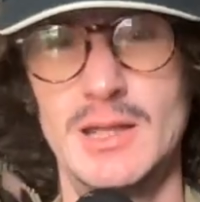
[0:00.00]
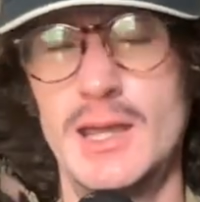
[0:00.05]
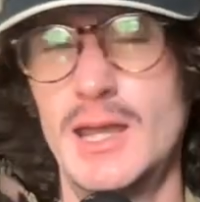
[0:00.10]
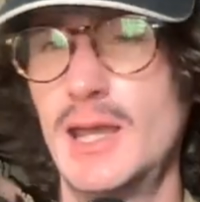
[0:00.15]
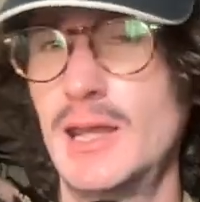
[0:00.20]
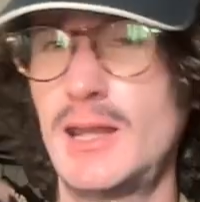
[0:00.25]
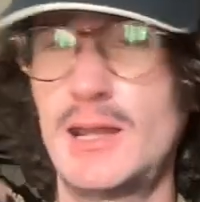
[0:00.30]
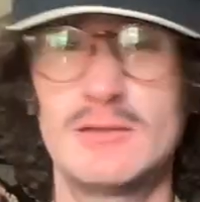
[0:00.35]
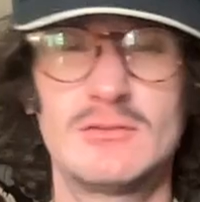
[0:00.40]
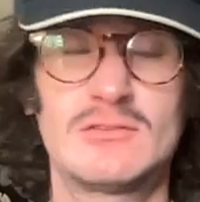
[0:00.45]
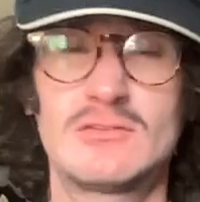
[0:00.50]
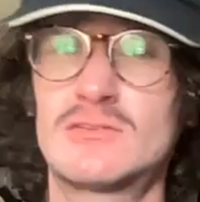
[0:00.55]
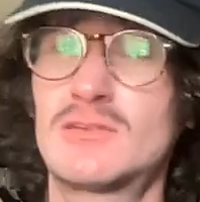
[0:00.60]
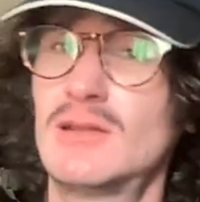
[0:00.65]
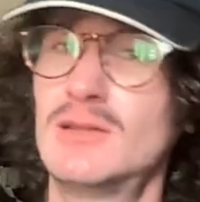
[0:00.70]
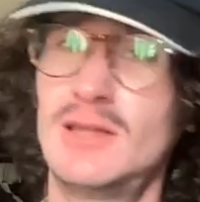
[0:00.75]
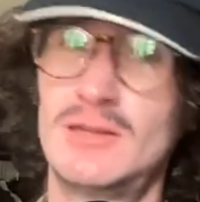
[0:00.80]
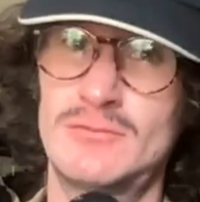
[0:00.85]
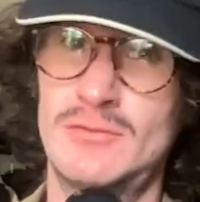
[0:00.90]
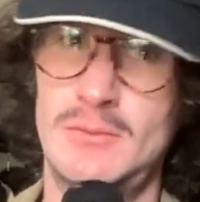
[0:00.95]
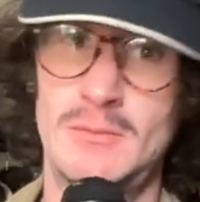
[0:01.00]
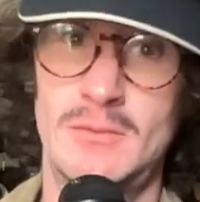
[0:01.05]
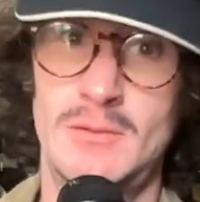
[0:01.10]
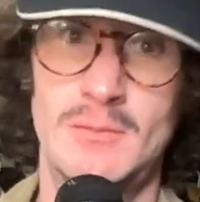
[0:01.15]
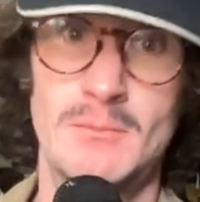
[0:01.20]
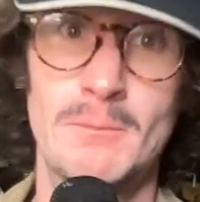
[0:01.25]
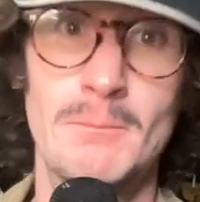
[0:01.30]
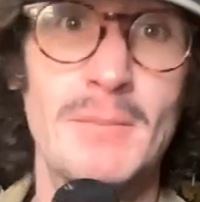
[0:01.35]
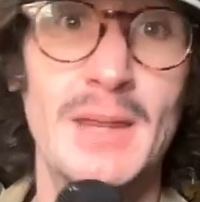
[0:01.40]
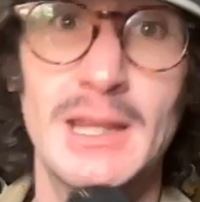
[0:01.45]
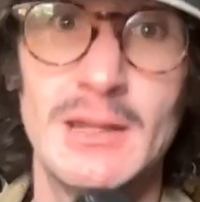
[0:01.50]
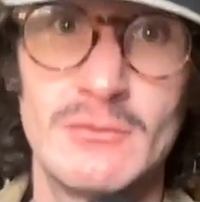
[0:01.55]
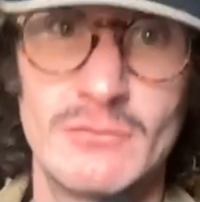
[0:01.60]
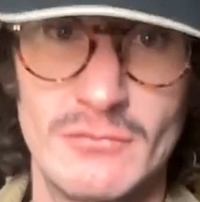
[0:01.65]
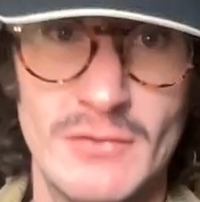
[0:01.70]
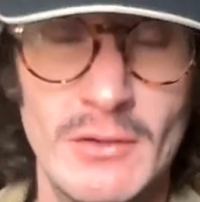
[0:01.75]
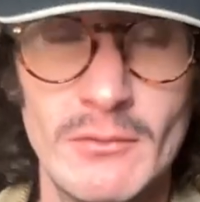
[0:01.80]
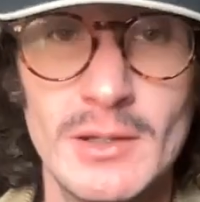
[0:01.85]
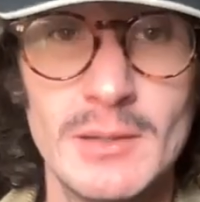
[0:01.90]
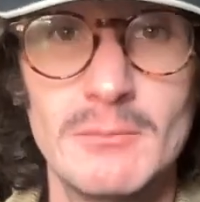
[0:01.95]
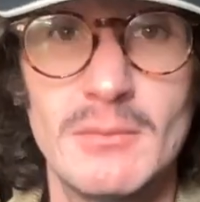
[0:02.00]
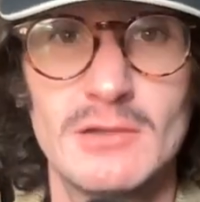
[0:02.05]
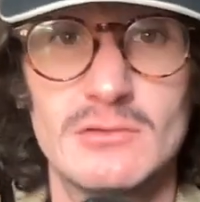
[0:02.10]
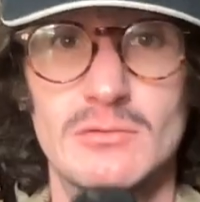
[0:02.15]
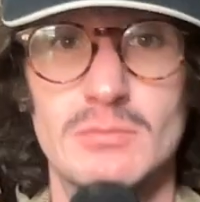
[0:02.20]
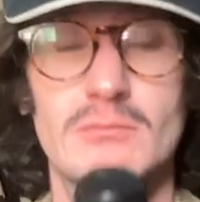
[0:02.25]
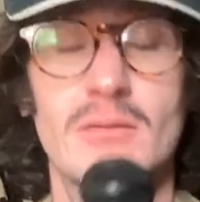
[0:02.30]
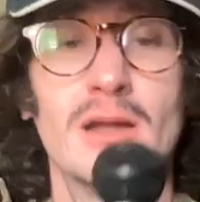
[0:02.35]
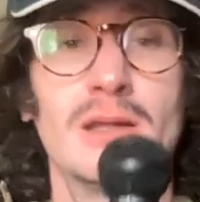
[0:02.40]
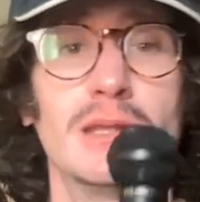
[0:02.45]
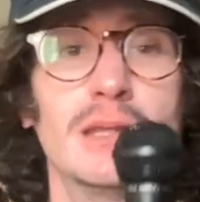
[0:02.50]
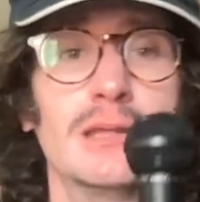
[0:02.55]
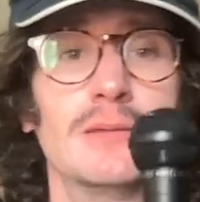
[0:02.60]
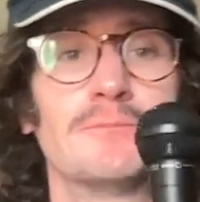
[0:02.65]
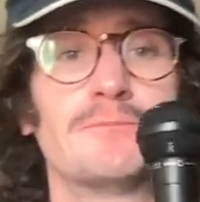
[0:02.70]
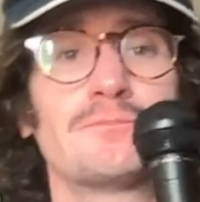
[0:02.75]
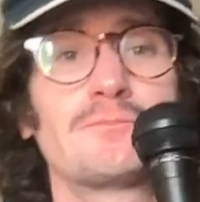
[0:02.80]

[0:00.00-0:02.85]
And I still haven't made very much money.